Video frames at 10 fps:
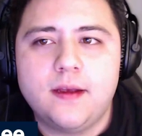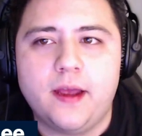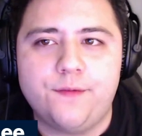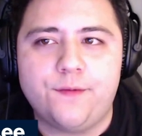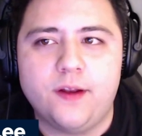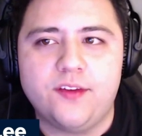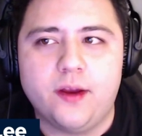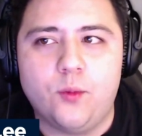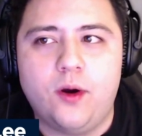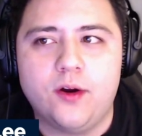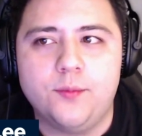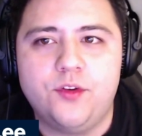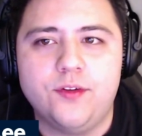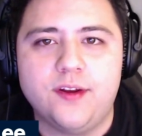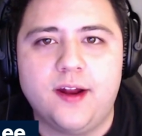Hey, friends, and welcome
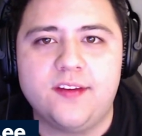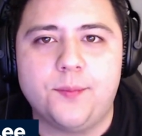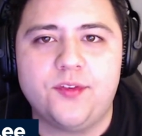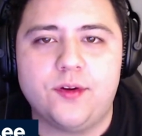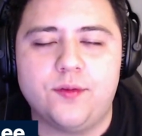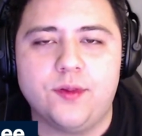to tonight's episode of